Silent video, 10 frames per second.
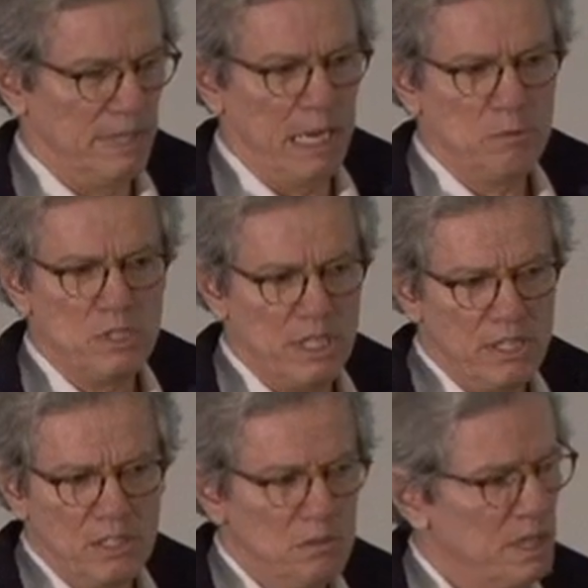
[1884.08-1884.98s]
I would say
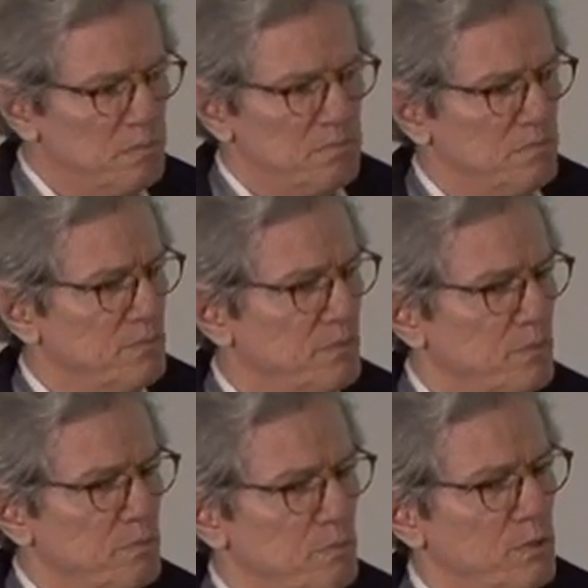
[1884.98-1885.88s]
to you that
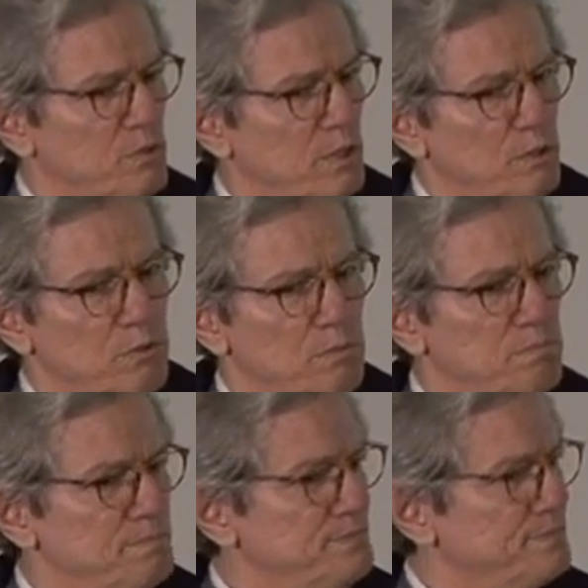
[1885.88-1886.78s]
Brazil's
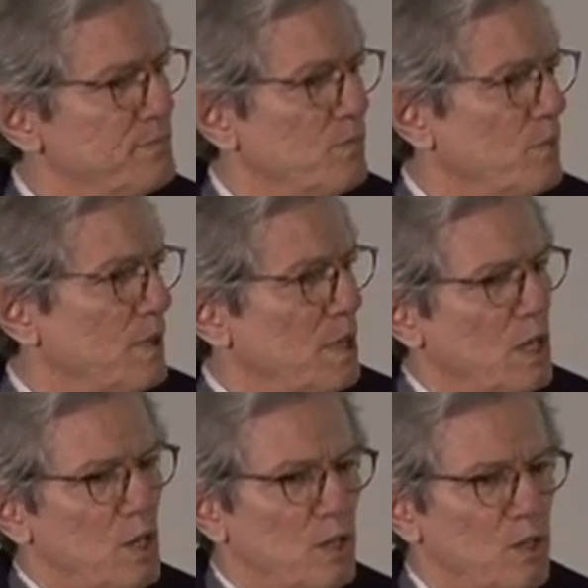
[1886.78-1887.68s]

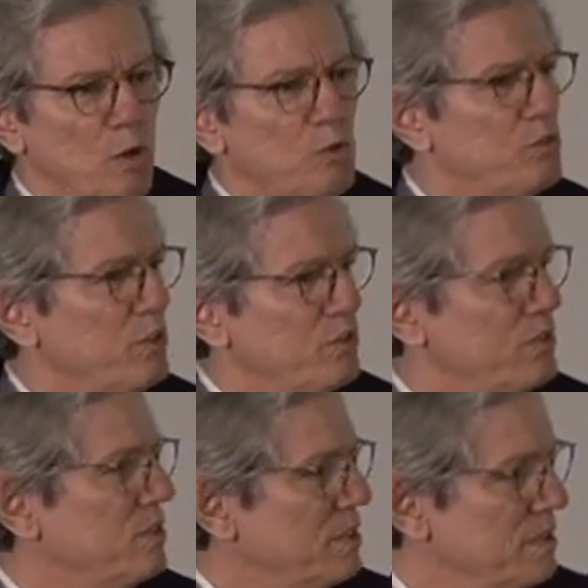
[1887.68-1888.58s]

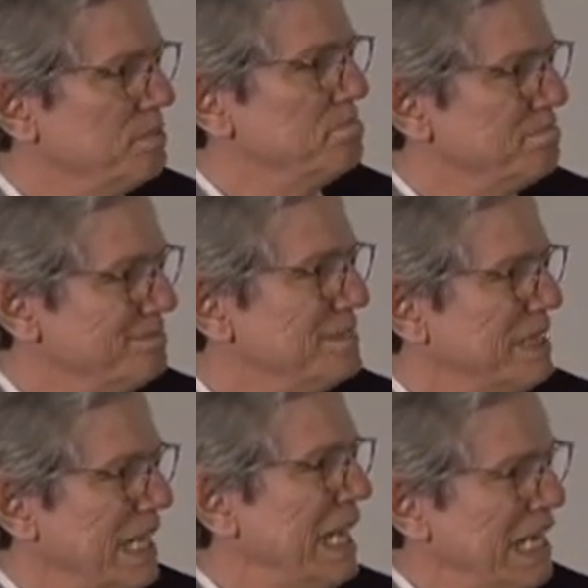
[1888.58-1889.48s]
closest
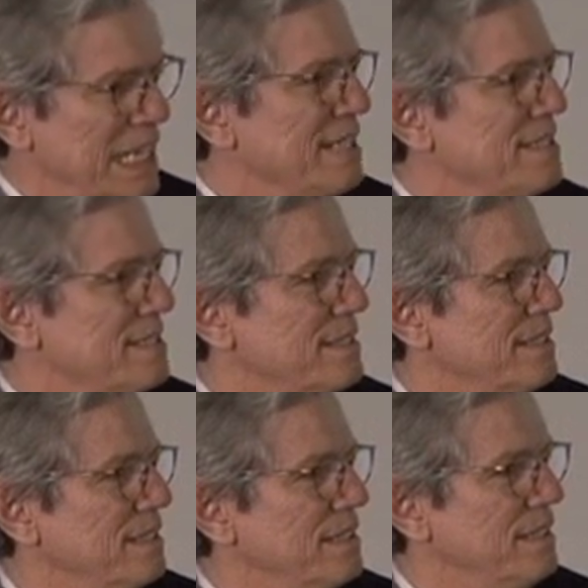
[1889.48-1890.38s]
allies
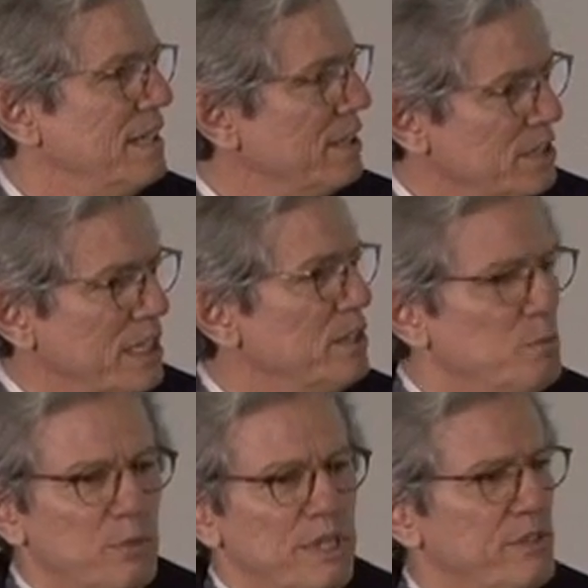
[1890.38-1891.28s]
are the
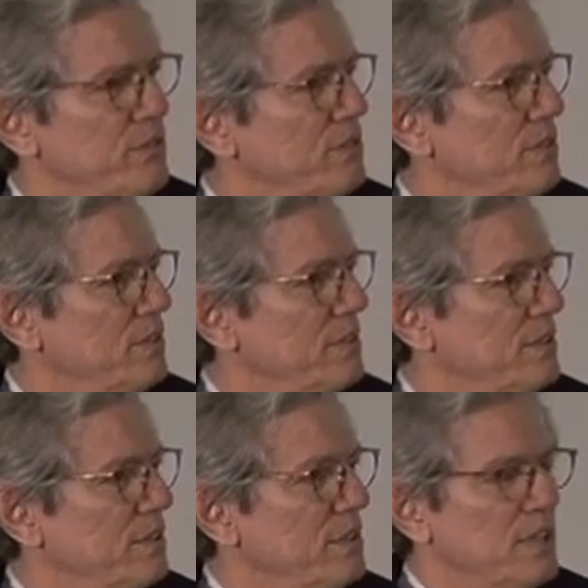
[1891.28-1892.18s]
other BRICS,
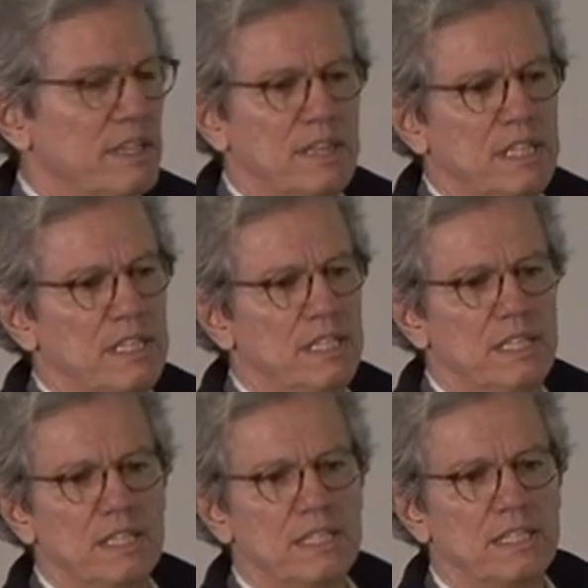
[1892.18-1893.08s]
not the
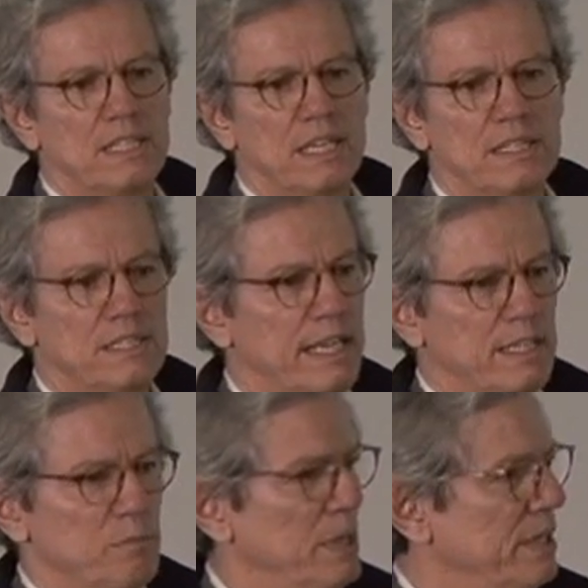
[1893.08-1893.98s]
other
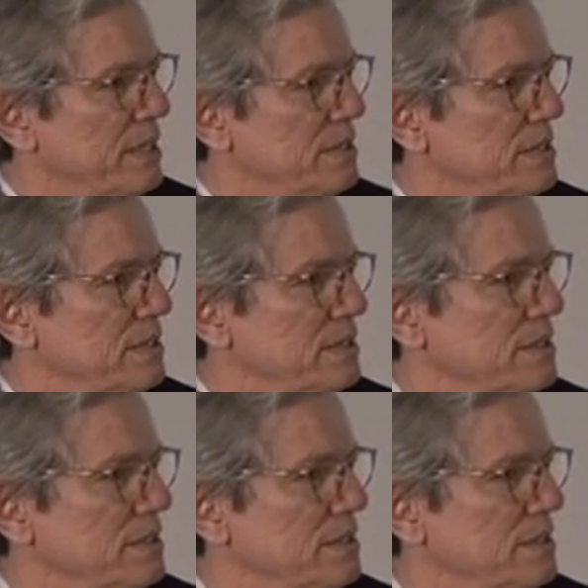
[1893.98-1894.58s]
Latin Americans.